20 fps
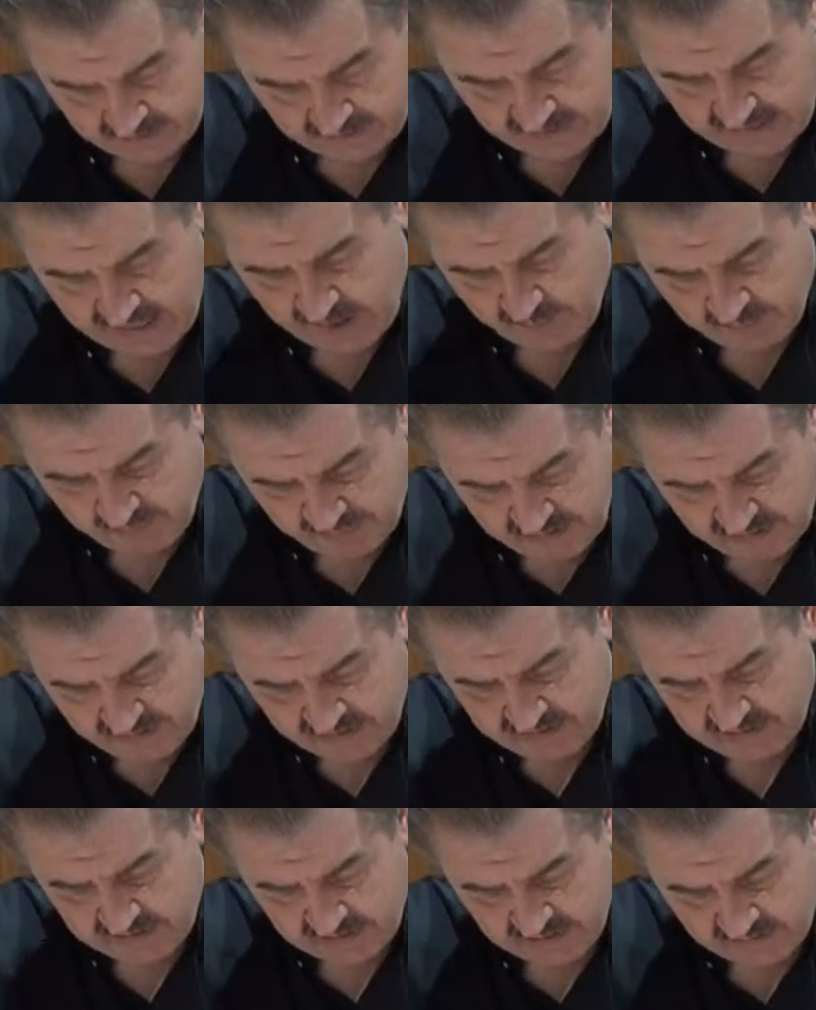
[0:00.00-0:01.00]
cap
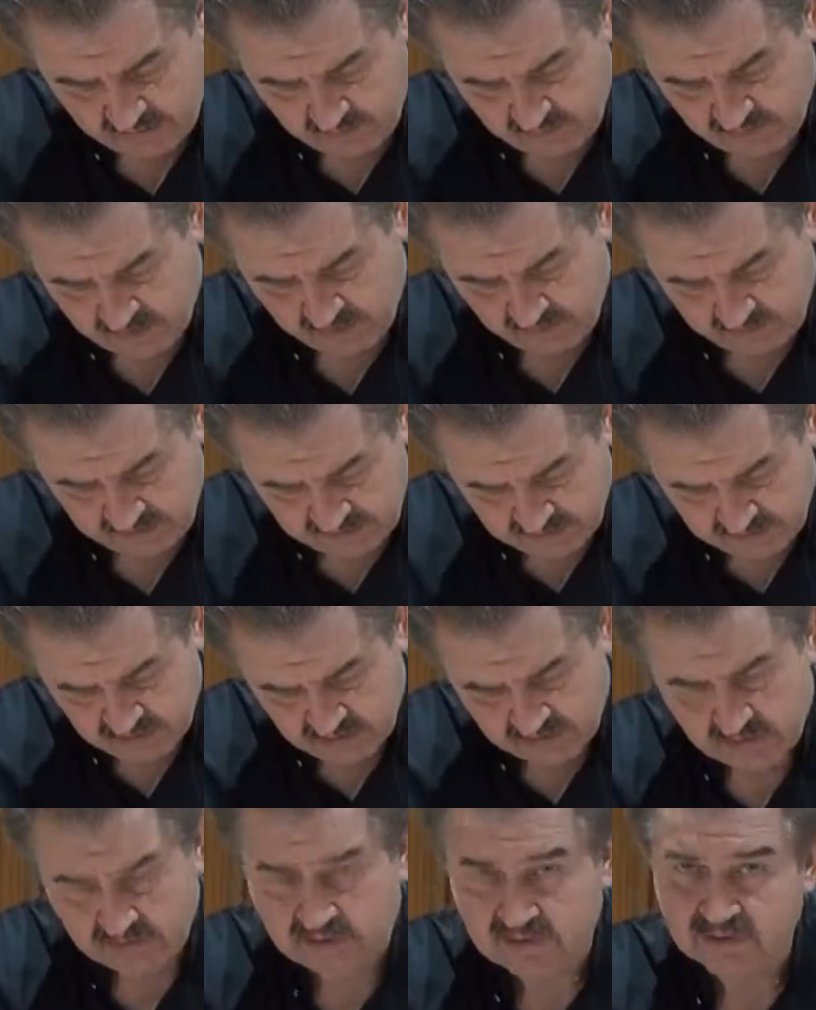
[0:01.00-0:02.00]
is, and to
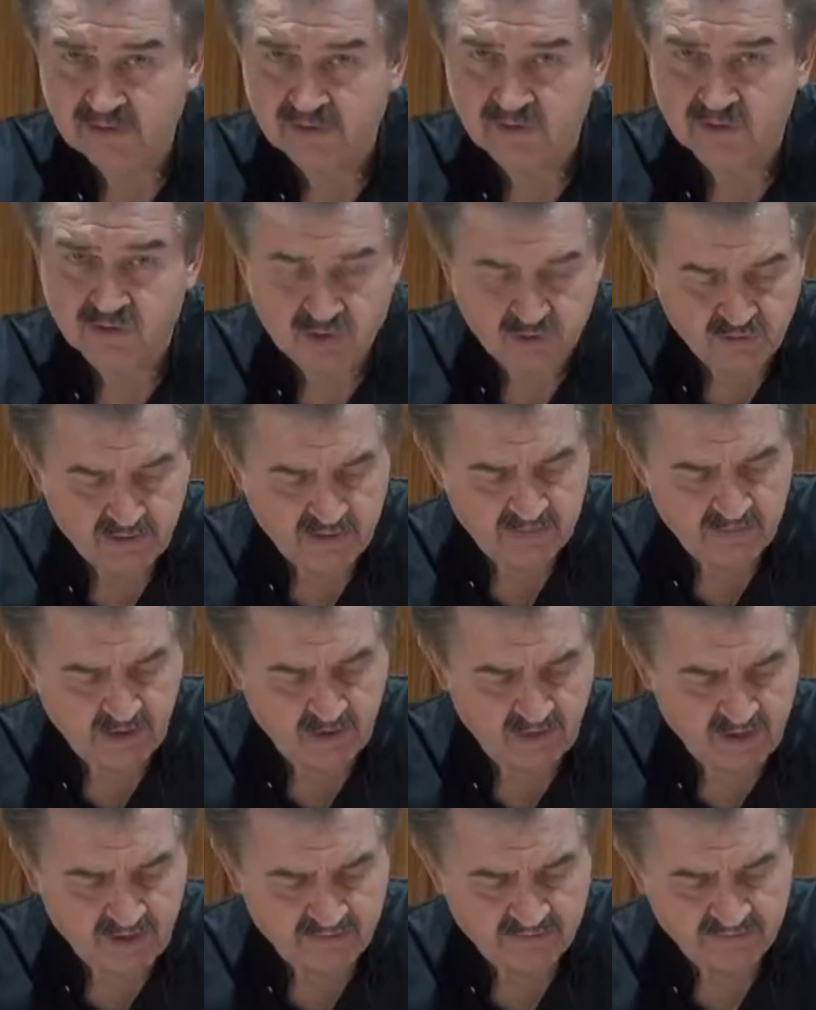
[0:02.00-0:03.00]
start to trim
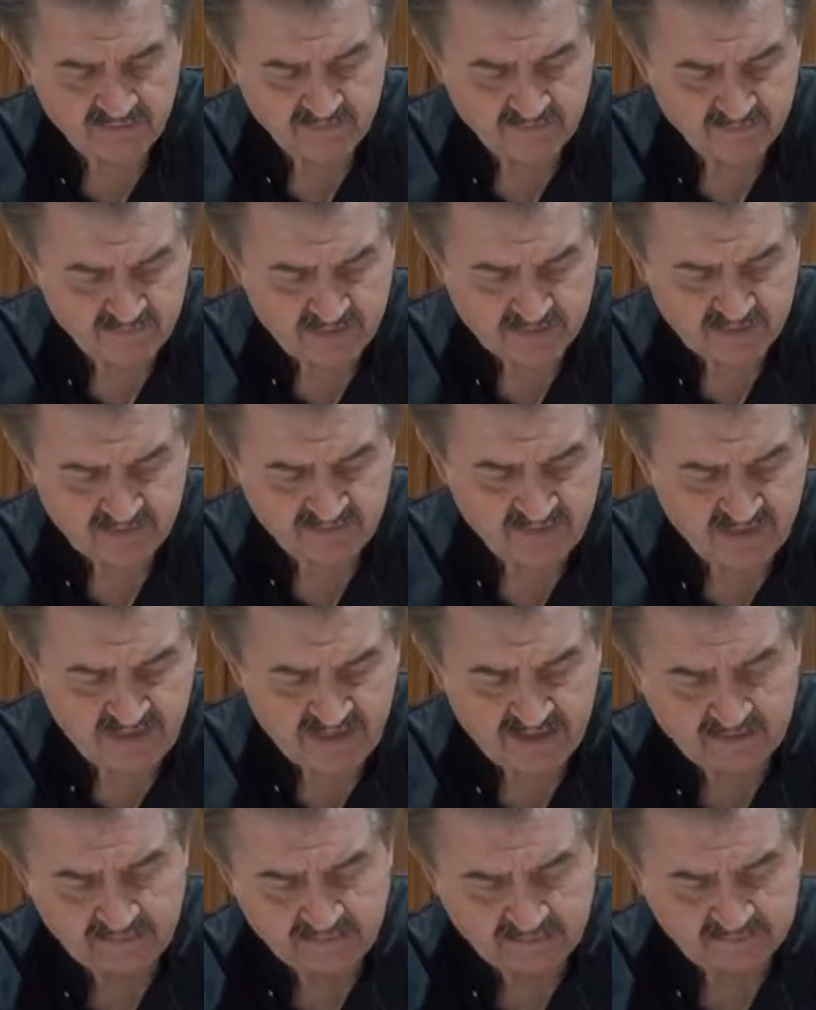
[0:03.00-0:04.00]
off this
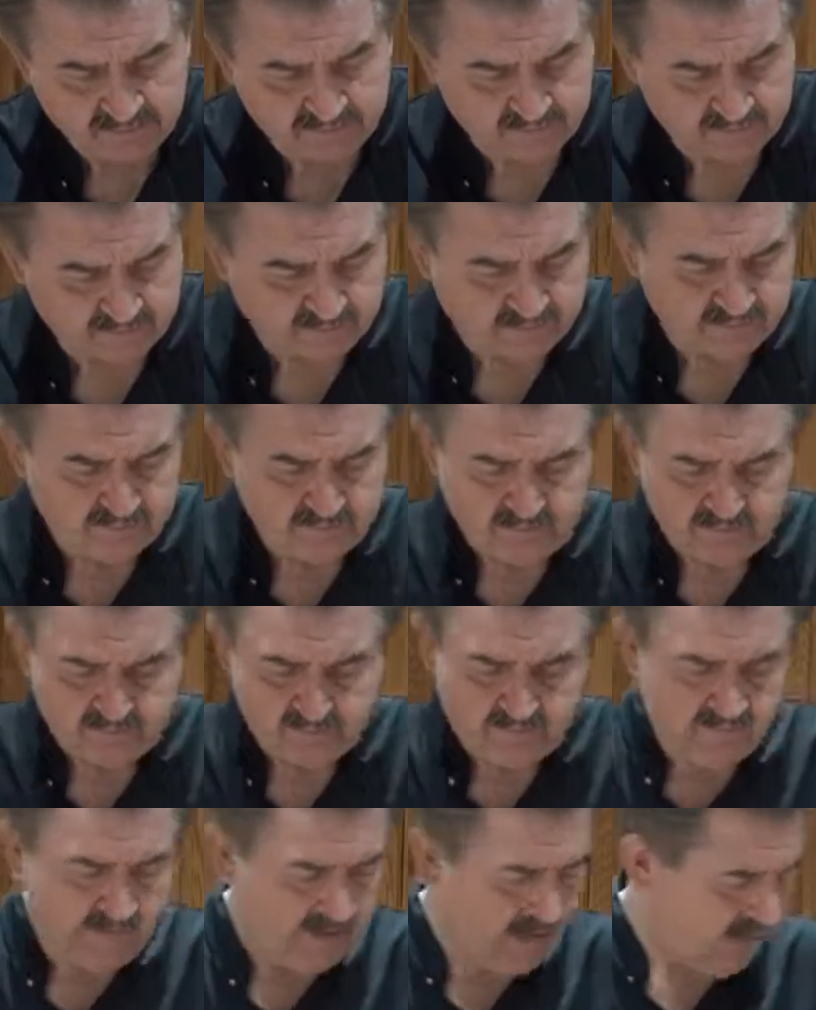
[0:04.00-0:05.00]
fat
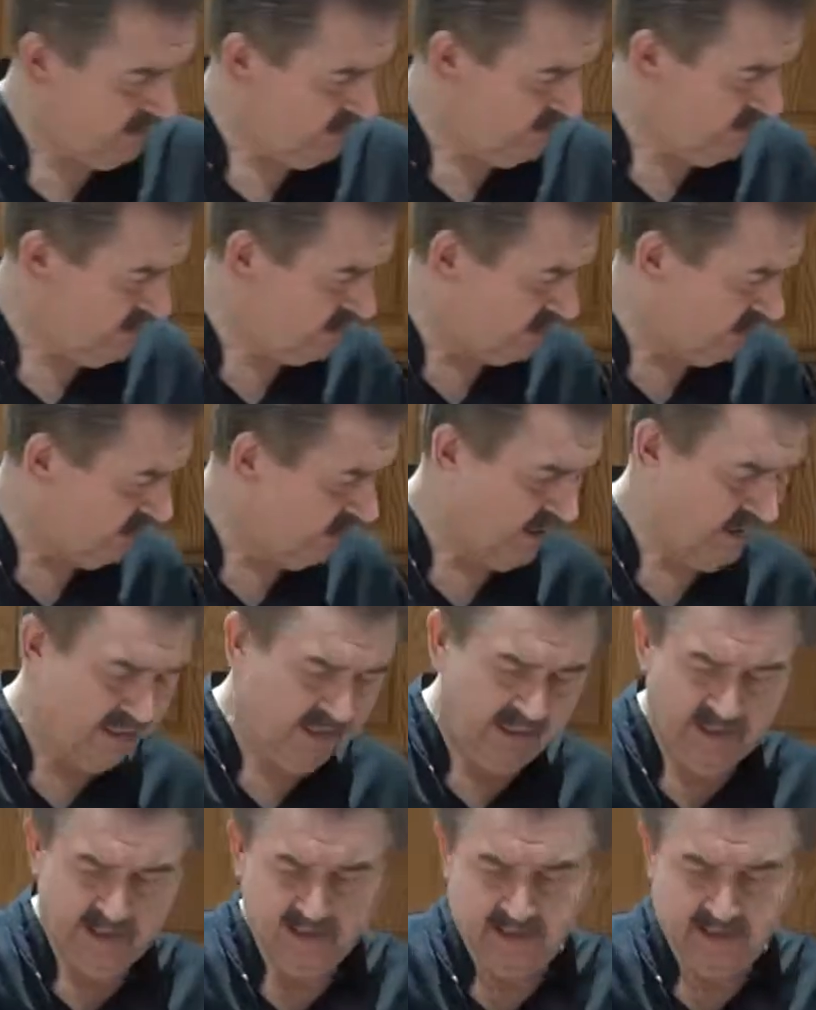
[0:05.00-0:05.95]
and discard it.